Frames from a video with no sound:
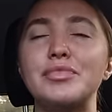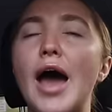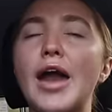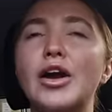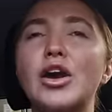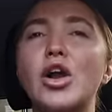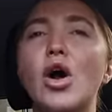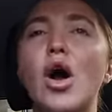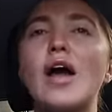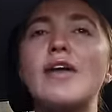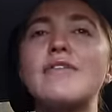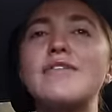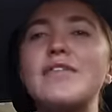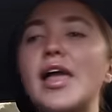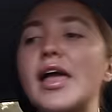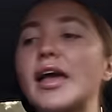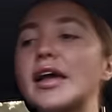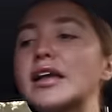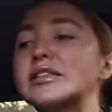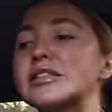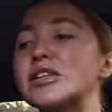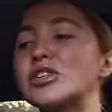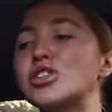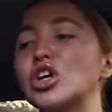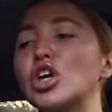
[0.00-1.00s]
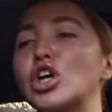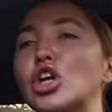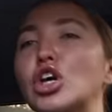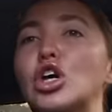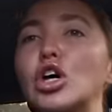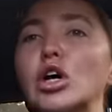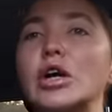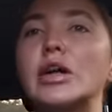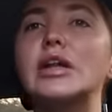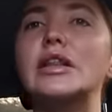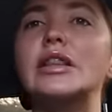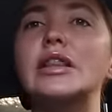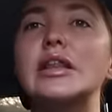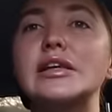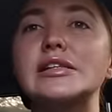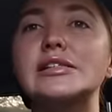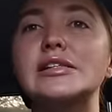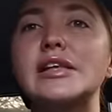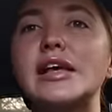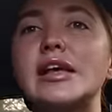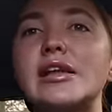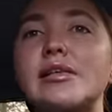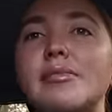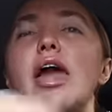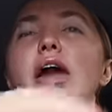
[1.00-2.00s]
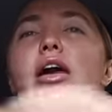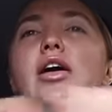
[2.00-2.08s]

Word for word: I don't know, I feel like it's such a good listen.